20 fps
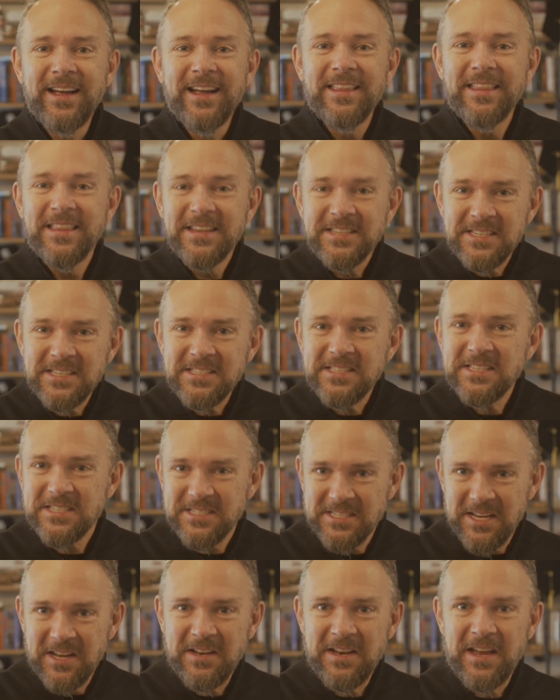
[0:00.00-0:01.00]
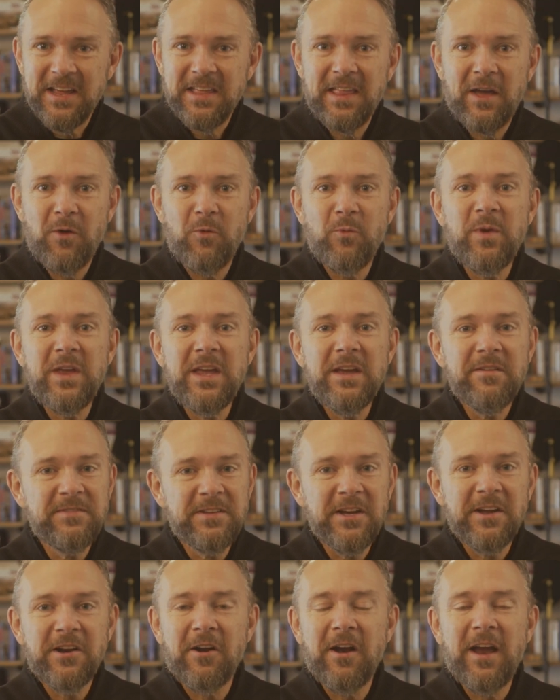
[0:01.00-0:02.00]
this is the Sunday that we have
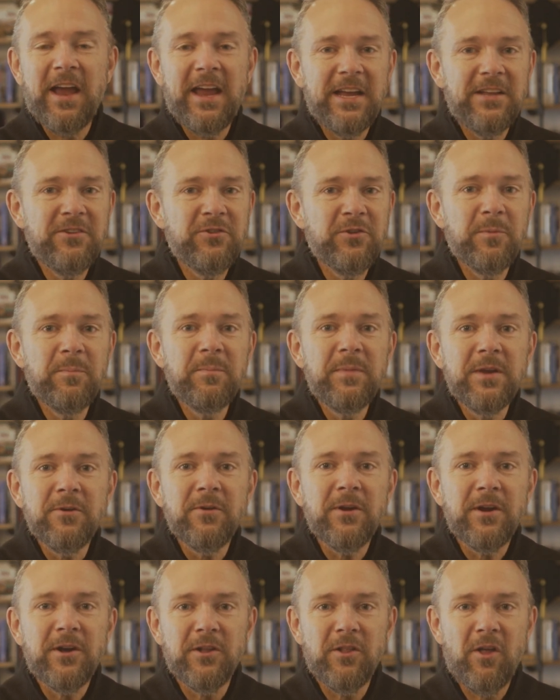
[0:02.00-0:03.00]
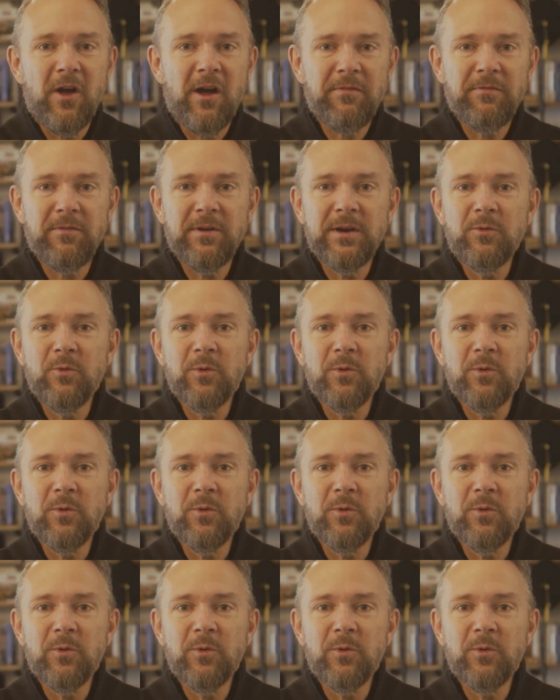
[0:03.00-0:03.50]
done our annual miracle offering,